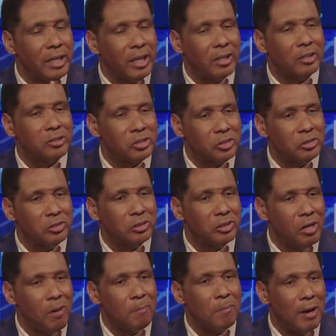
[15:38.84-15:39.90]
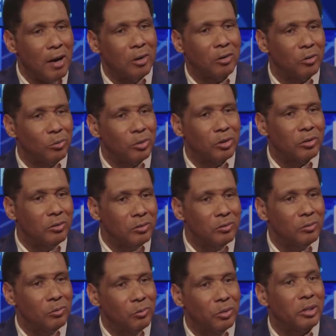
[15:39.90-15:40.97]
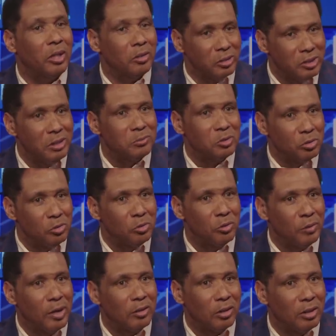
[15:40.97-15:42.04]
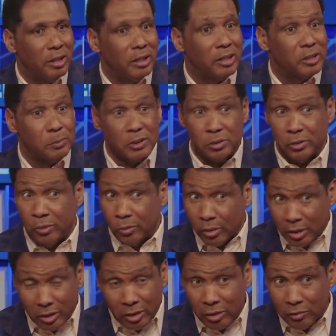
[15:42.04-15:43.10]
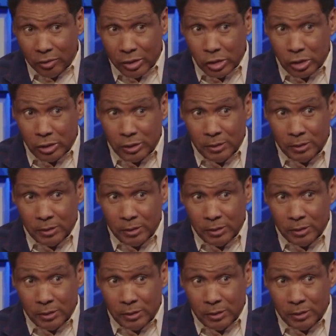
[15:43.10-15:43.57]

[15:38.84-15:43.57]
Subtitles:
that concern compounded with what the other teams are doing around the league, especially within the division?